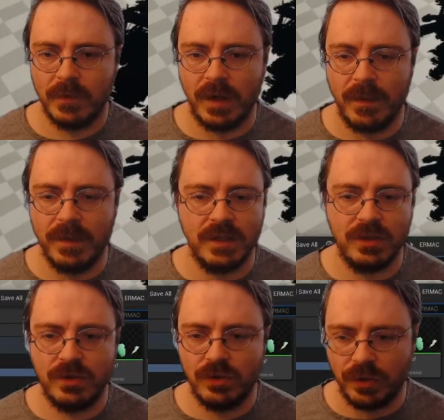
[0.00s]
Right?
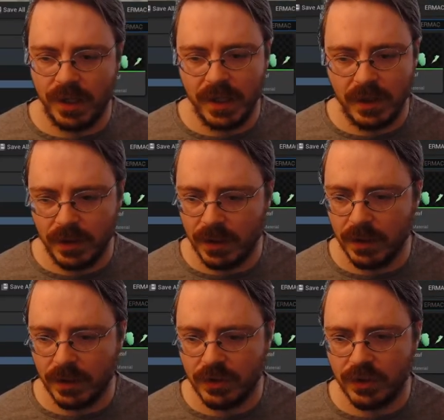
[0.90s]
This tree could
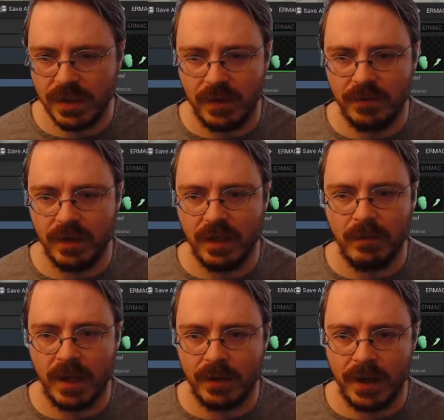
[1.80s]
look just infinitely
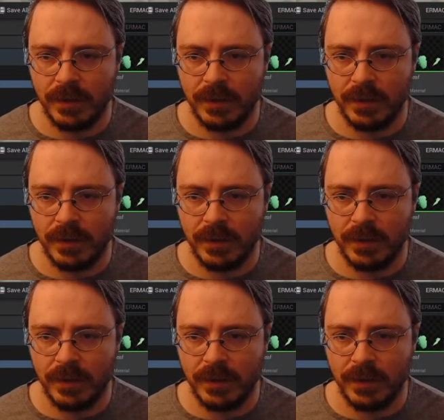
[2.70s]
better